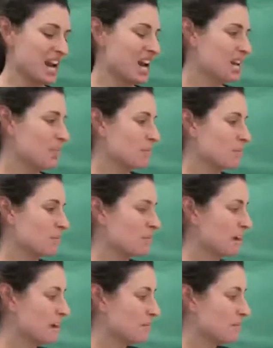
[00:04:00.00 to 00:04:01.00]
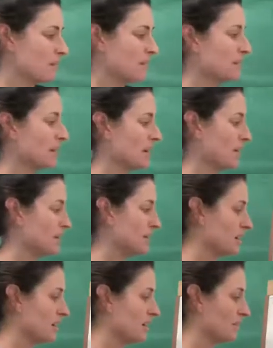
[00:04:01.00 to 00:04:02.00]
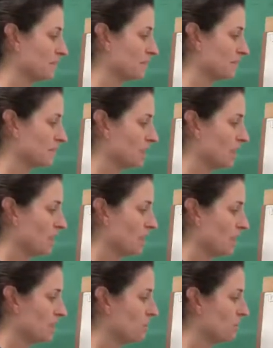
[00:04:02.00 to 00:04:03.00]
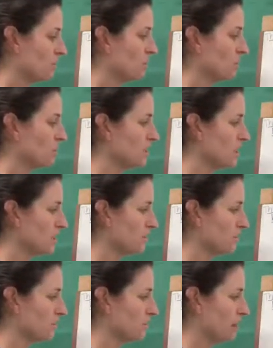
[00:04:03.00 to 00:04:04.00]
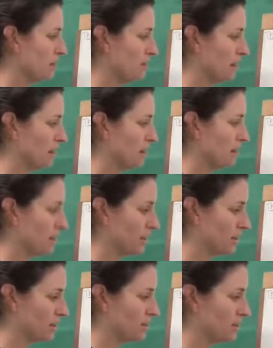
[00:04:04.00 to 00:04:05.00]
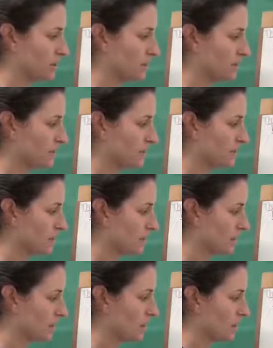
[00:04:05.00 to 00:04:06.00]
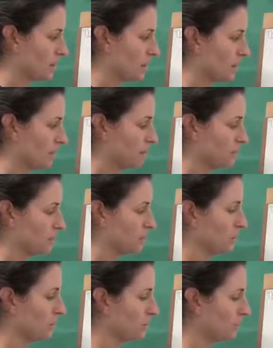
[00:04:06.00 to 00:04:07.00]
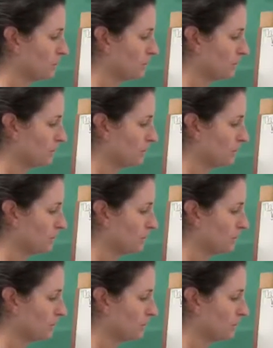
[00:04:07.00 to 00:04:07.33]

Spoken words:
other primary color. So there are only 3 primary colors. Blue.